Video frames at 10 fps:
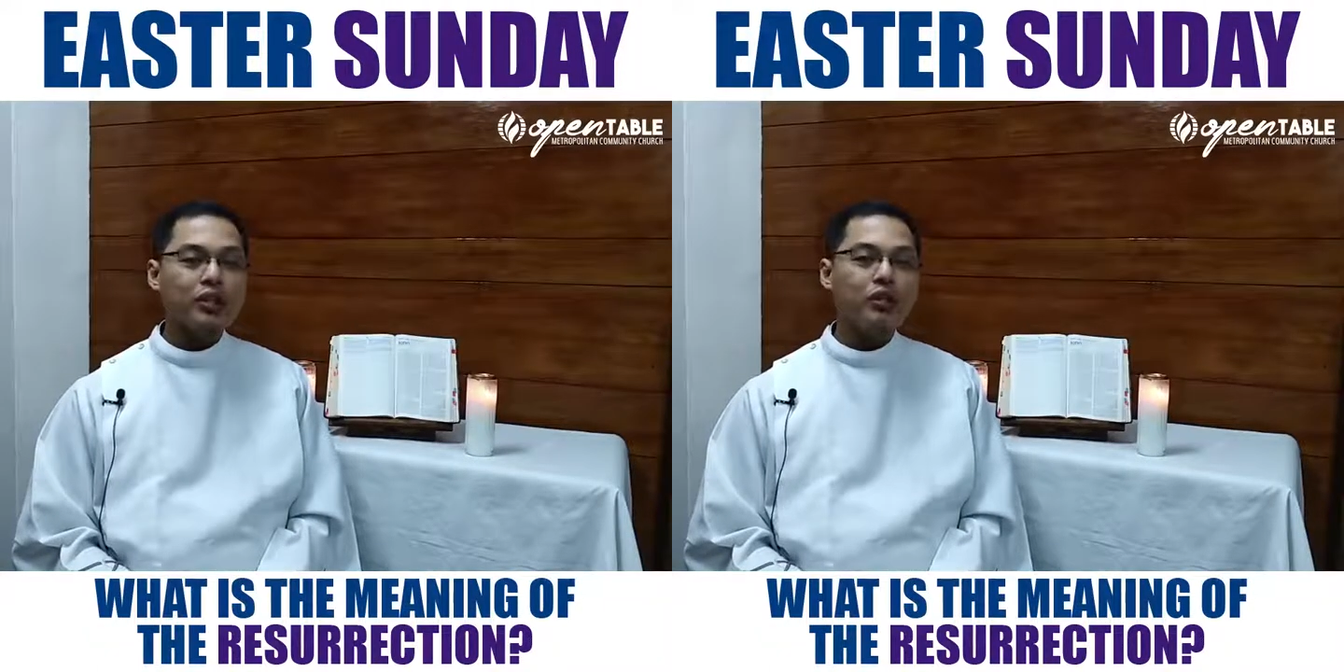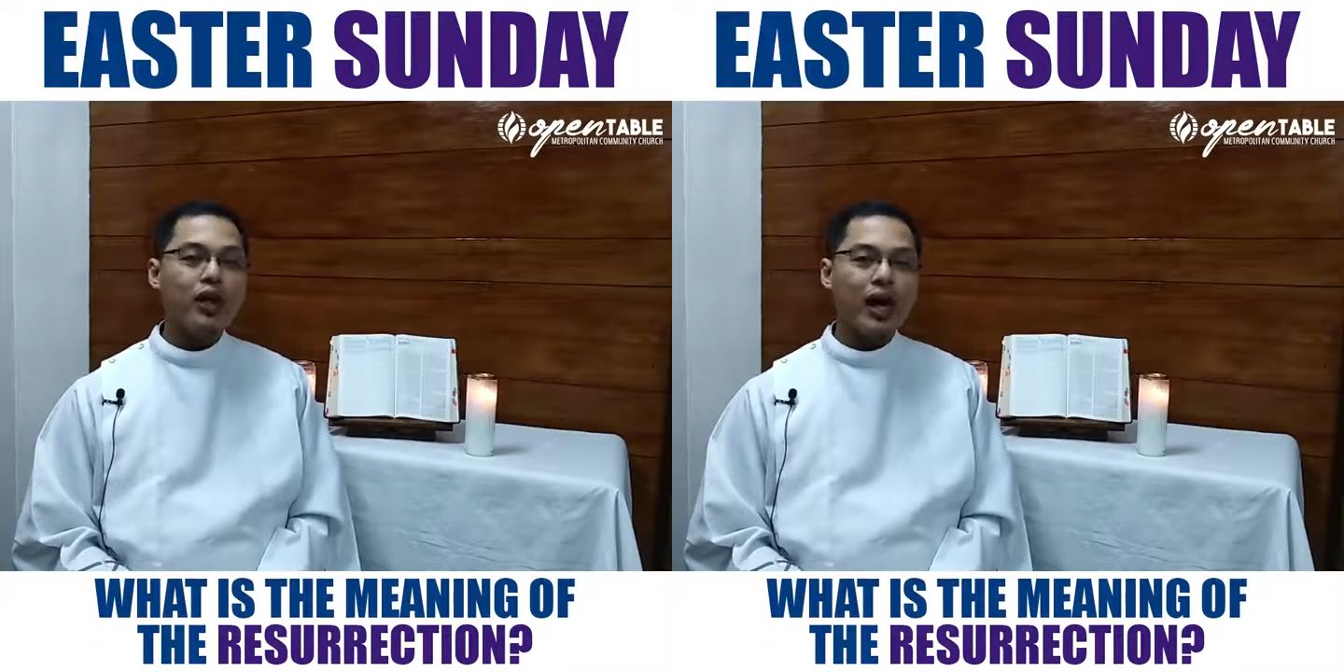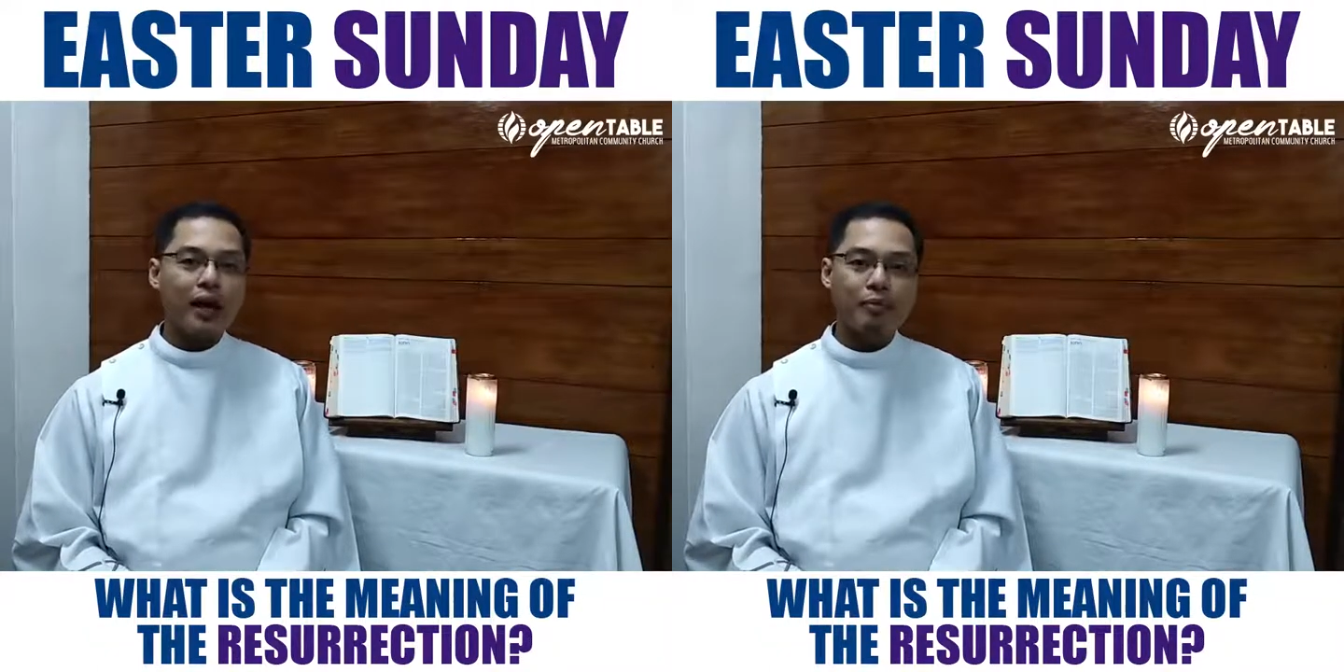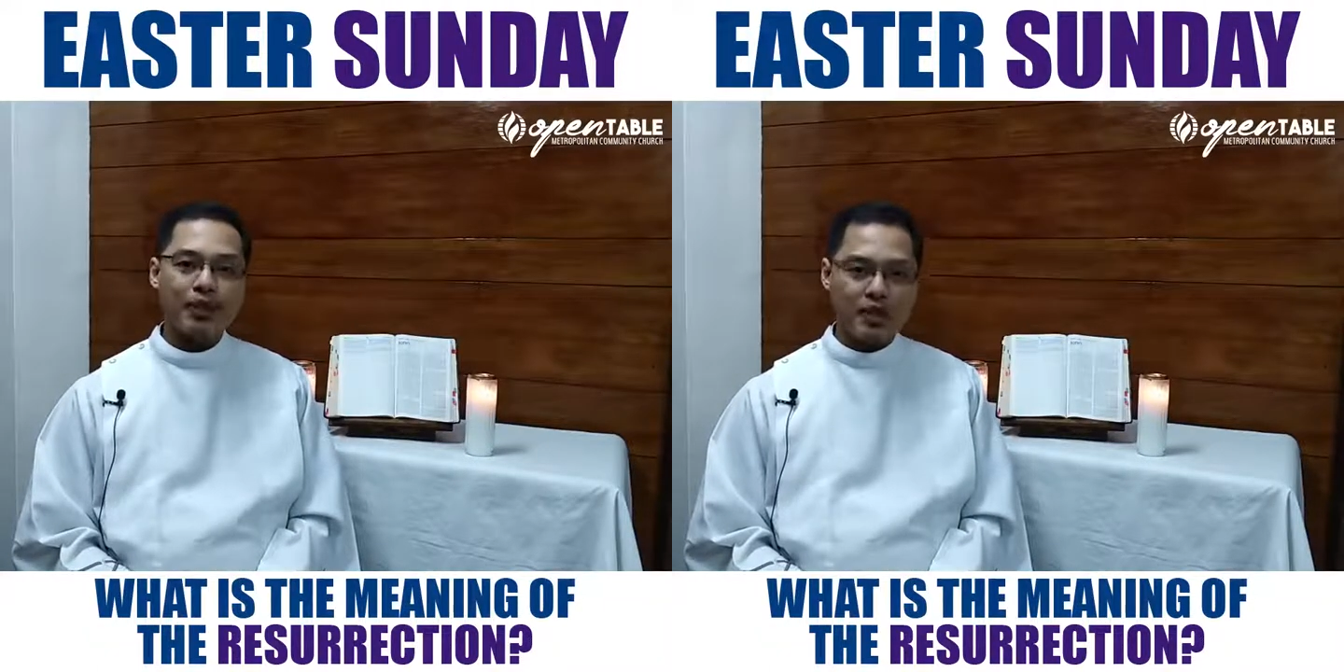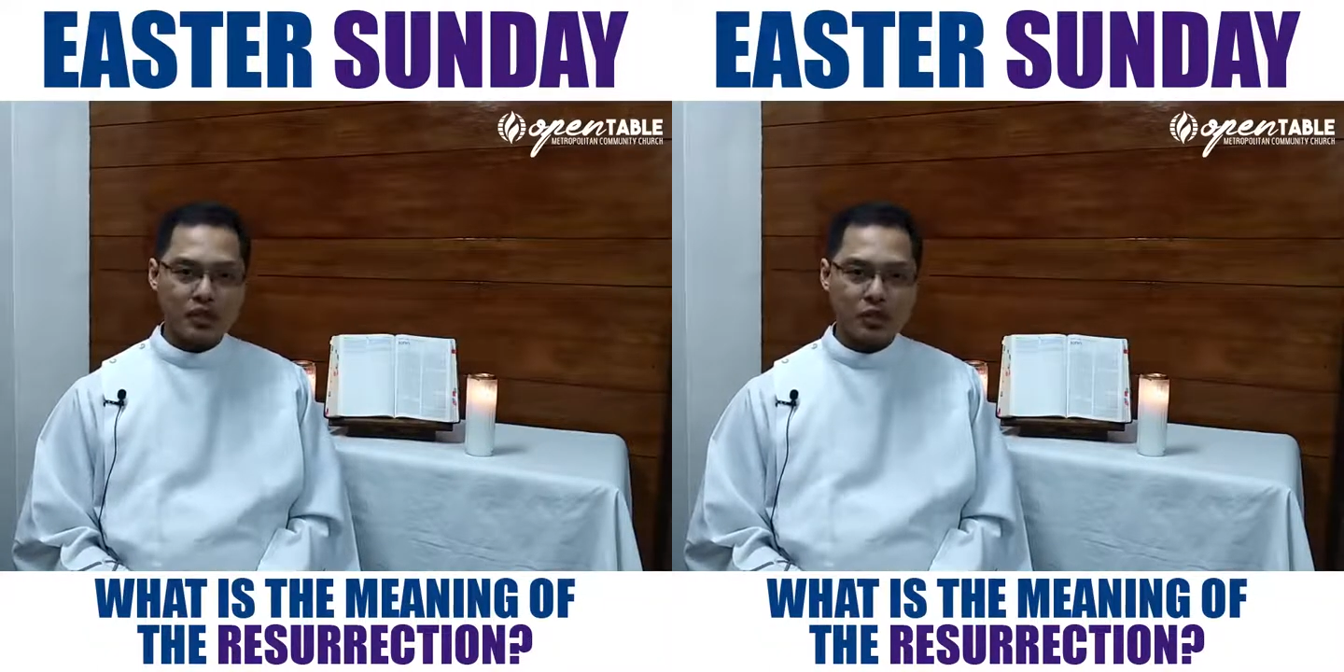you a
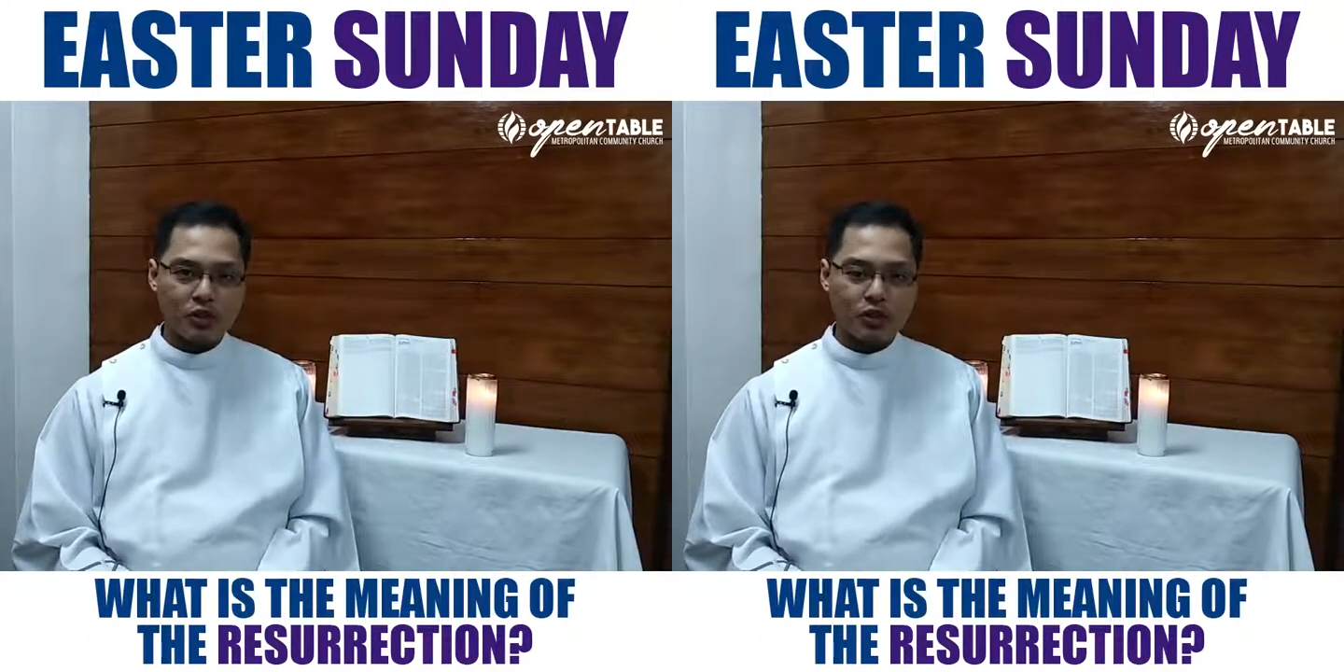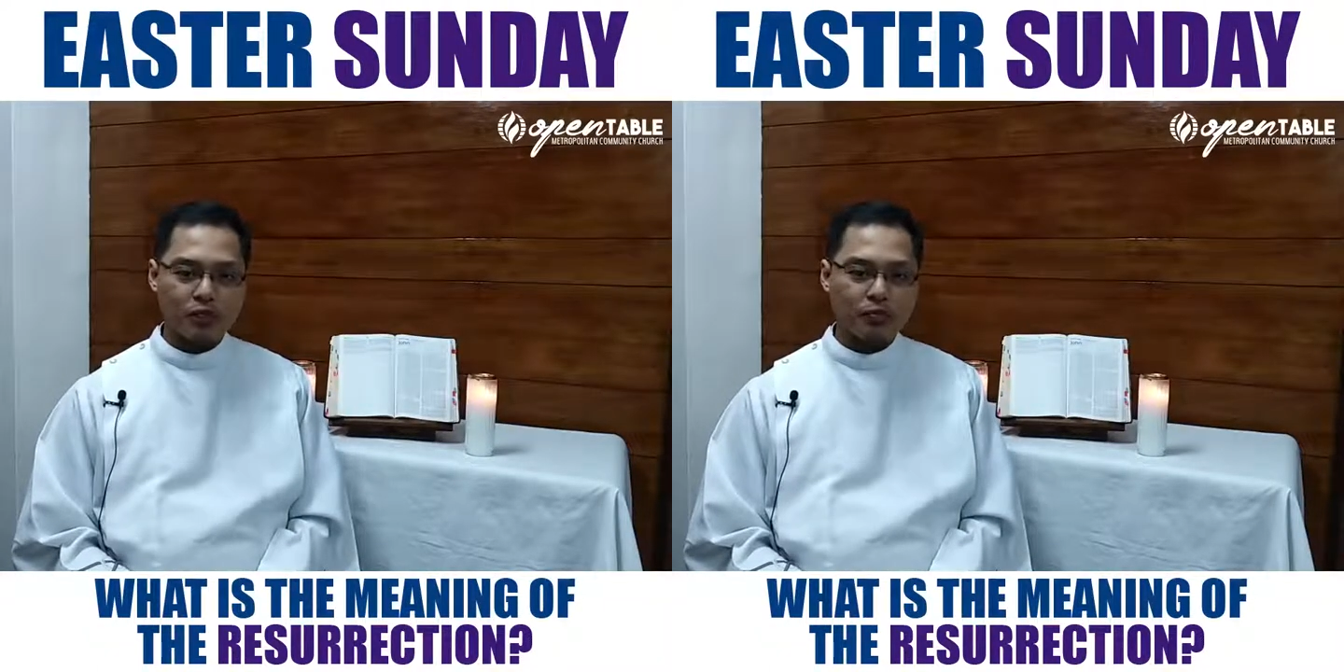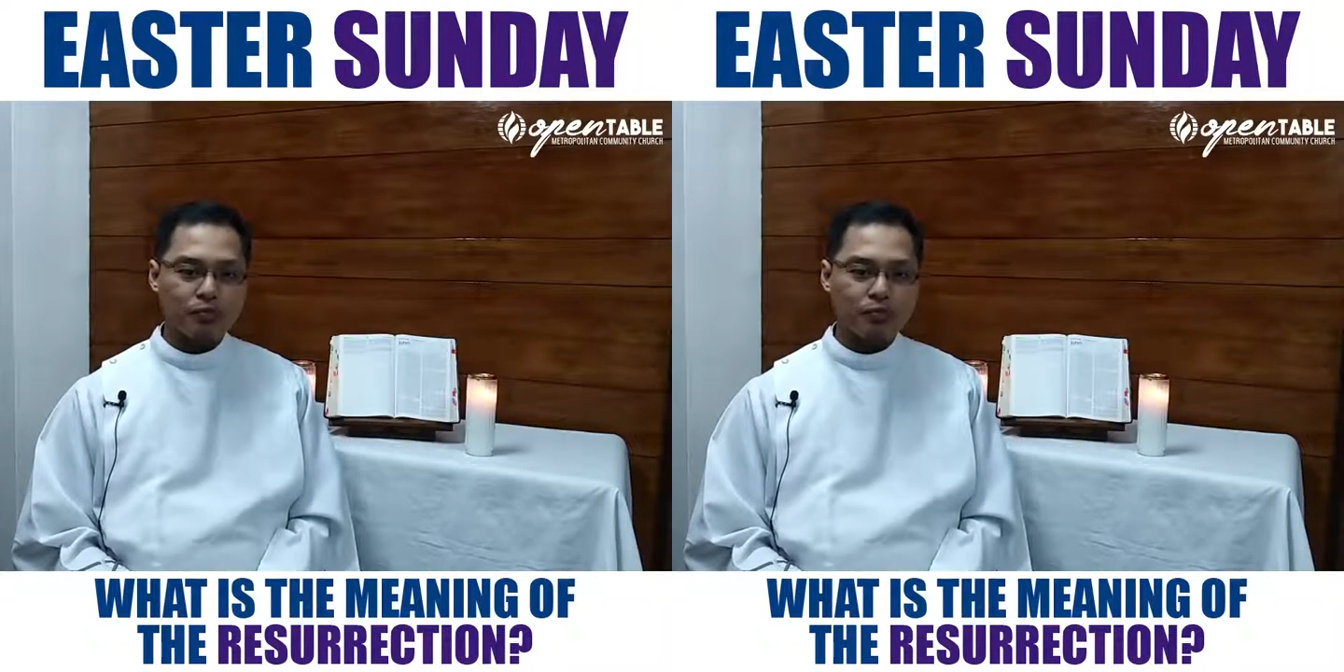happy Easter.